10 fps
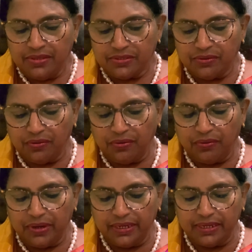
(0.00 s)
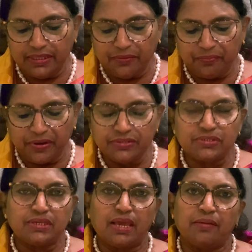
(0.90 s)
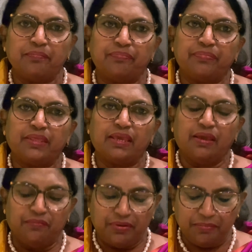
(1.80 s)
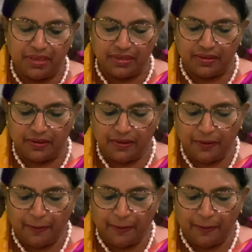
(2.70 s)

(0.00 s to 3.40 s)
So it is the first time a woman